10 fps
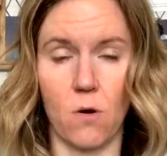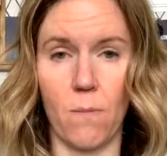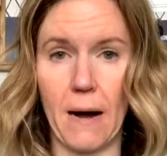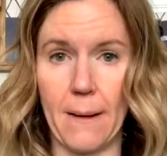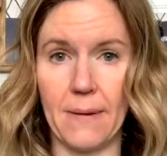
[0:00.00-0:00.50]

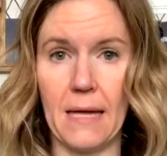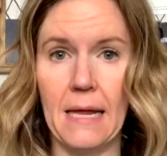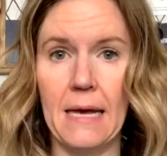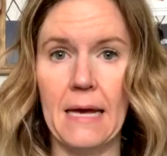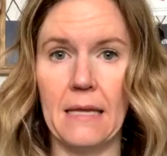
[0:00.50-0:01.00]
Don't pop it.
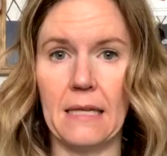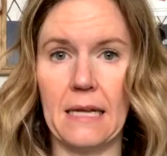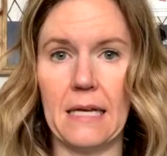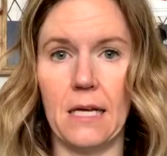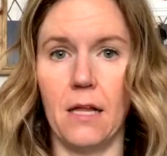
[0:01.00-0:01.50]
Let
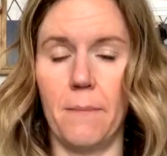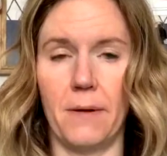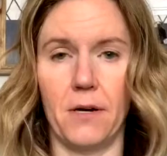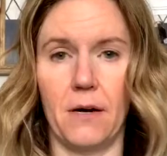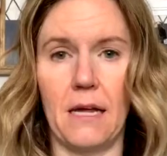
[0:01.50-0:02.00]
it heal up
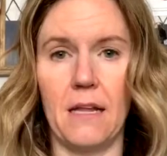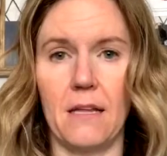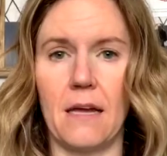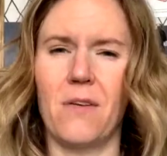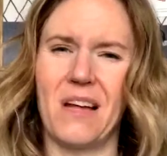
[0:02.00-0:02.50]

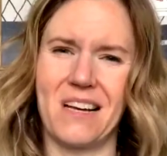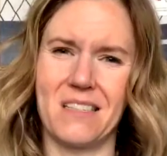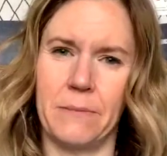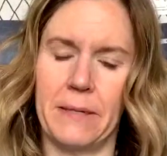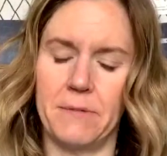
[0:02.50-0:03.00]
underneath. I know that can
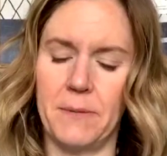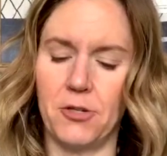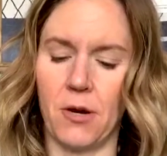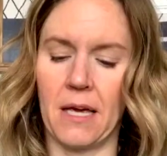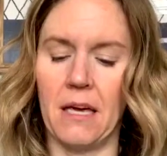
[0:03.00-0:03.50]
sometimes be
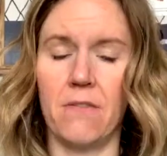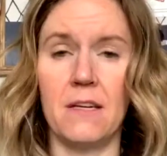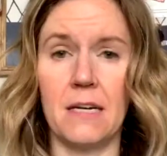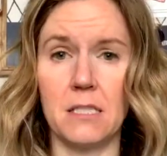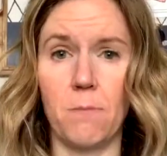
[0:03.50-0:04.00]
tricky. If
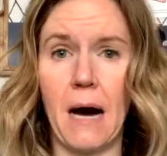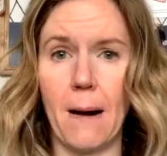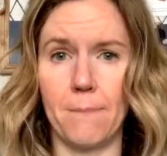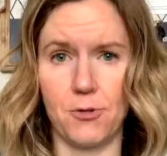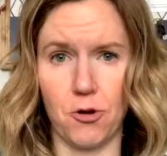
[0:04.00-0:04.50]
it does
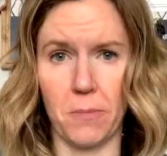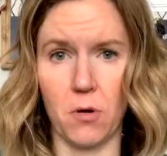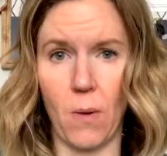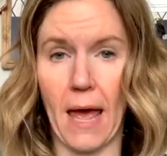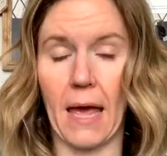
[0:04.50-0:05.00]
pop, trim it
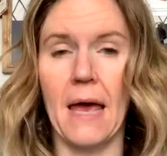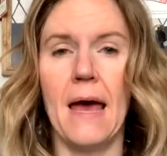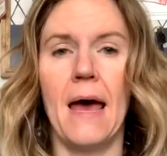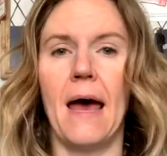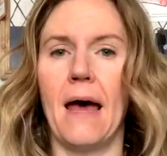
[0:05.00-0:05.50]
away.
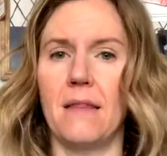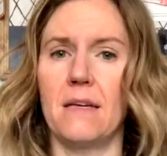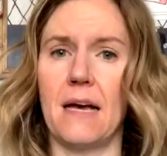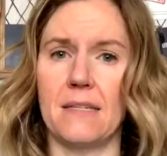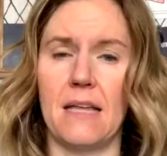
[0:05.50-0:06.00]
And
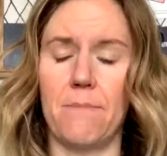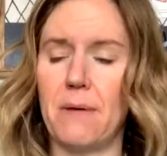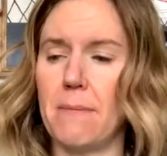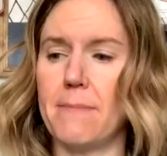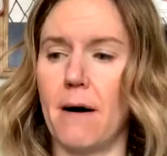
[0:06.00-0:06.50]
then yes, that
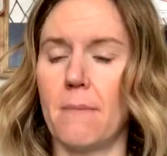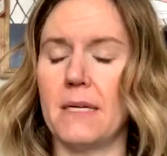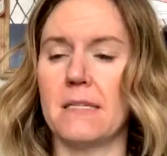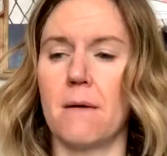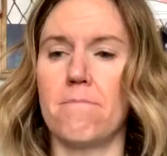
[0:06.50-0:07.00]
baby balm
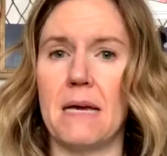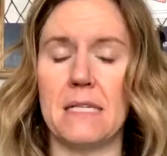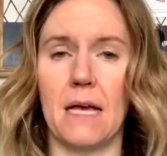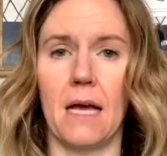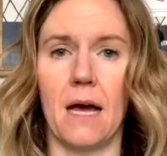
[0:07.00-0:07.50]
is
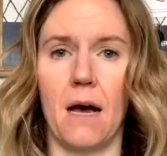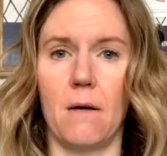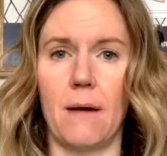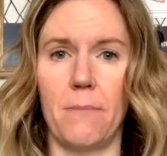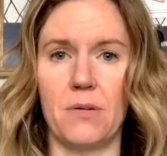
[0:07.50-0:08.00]
amazing.
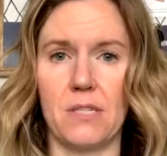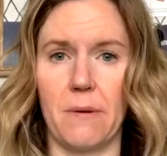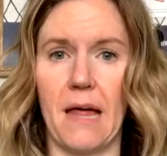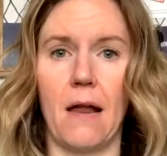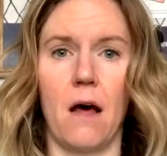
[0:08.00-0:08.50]
I put some
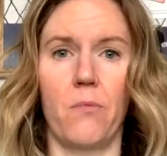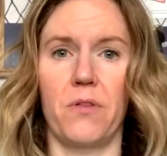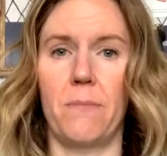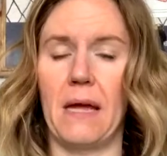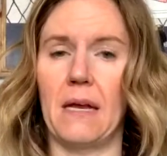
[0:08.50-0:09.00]
of that on
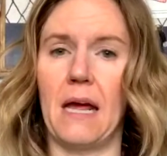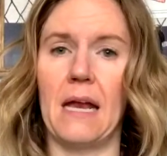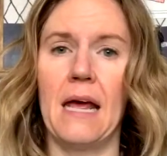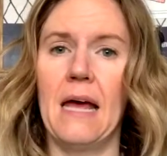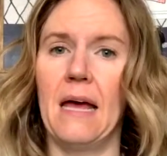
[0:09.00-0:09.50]
with a
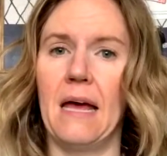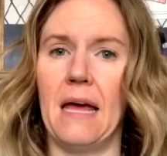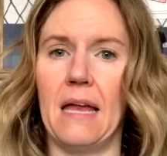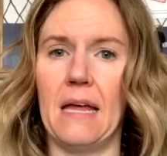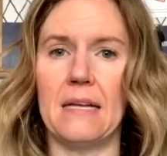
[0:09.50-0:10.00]
Band-Aid,
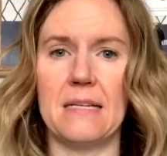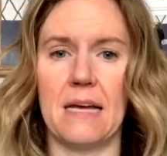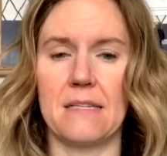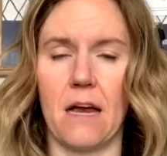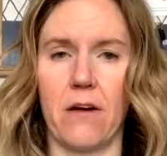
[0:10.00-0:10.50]
and it
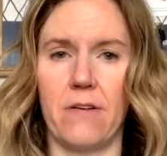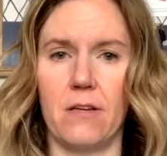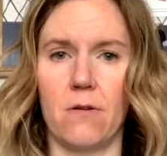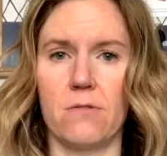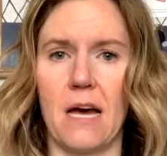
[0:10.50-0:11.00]
takes care of it
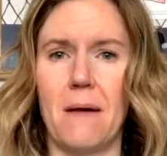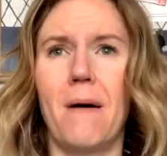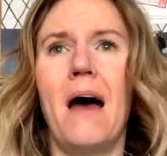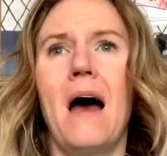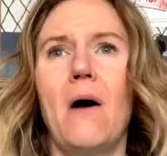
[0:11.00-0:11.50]
in no
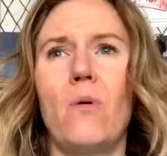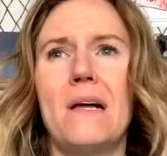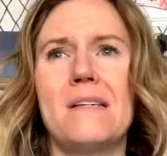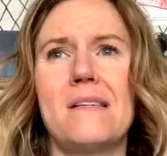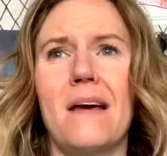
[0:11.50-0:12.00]
time. Well,
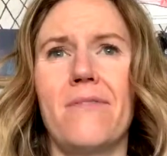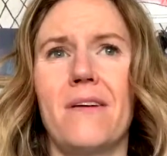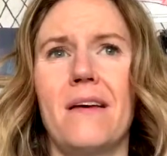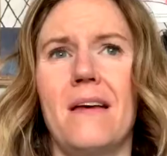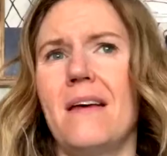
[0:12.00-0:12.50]
I say if
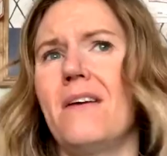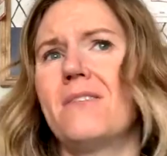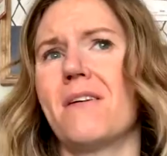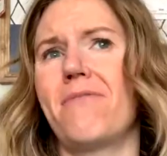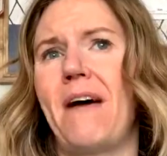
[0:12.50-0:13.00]
it
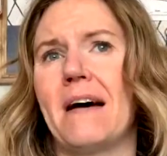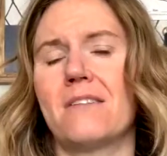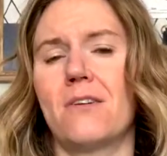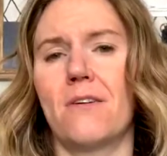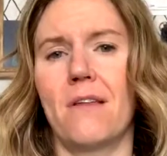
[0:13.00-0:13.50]
heals it
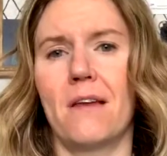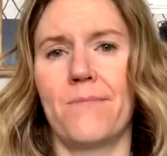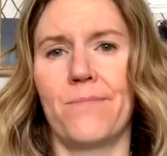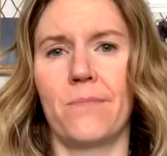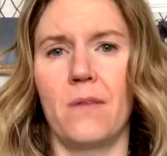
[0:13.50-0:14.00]
faster
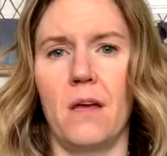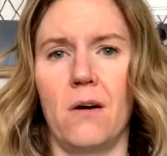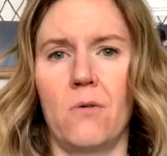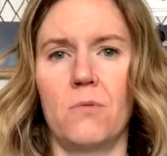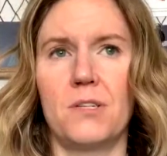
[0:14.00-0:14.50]
than,
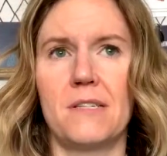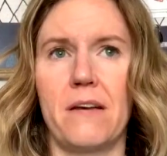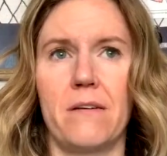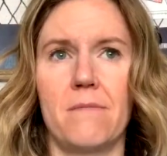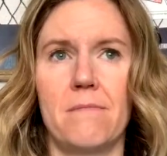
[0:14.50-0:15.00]
we'll just
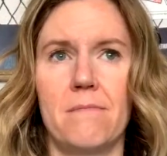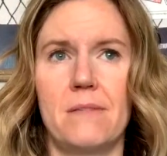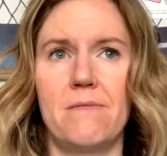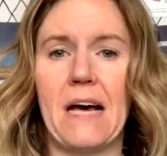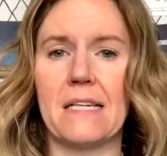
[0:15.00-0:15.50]
say
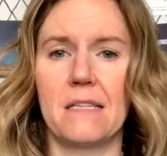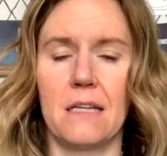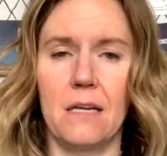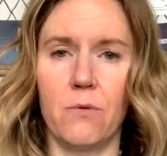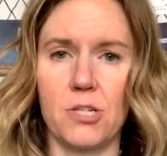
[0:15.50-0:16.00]

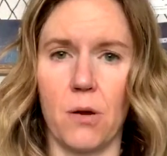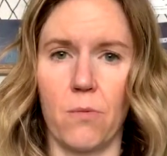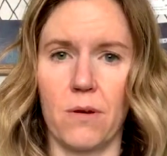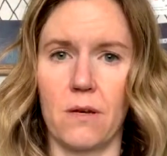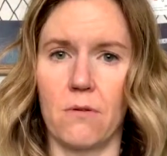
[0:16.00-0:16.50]
Vaseline, which I
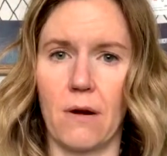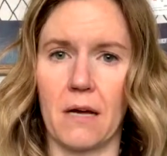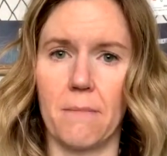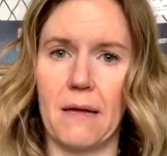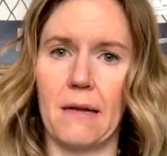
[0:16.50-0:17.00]
wouldn't
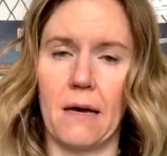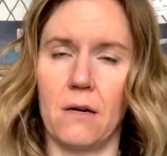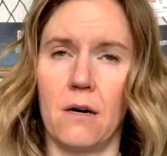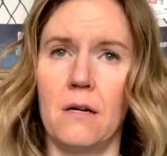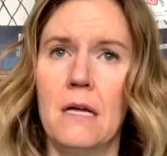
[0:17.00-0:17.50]
recommend at
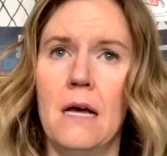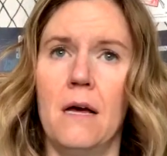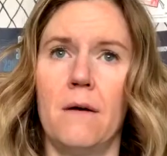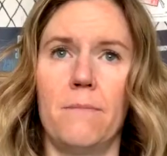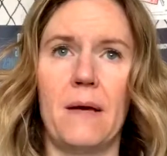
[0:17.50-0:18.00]
all
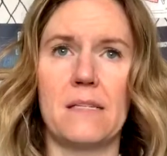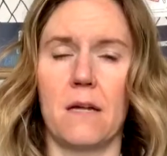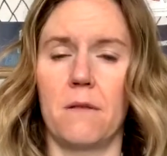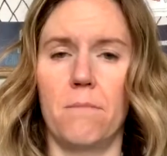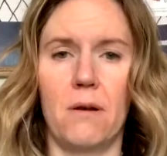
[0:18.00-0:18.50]
based
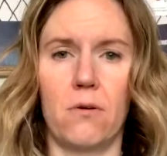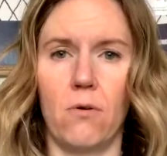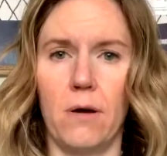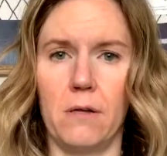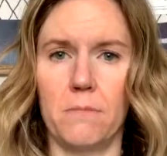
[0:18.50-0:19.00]
on mineral
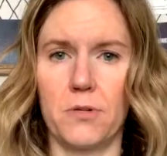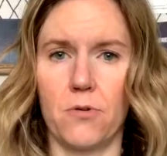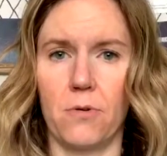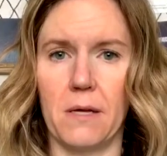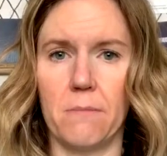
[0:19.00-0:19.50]
oil and
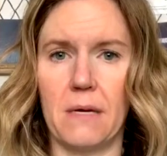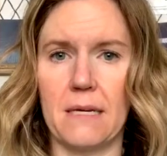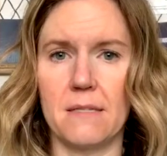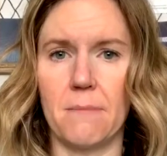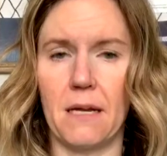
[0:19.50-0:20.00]
petroleum being
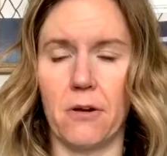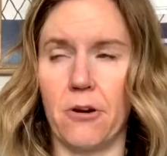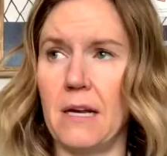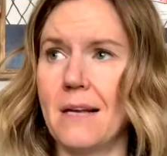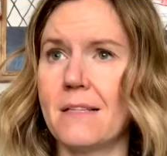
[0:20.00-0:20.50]
its main
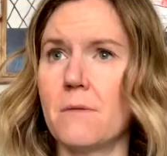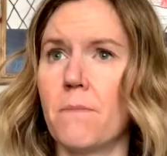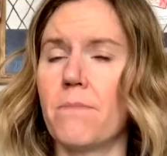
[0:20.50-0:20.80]
ingredients.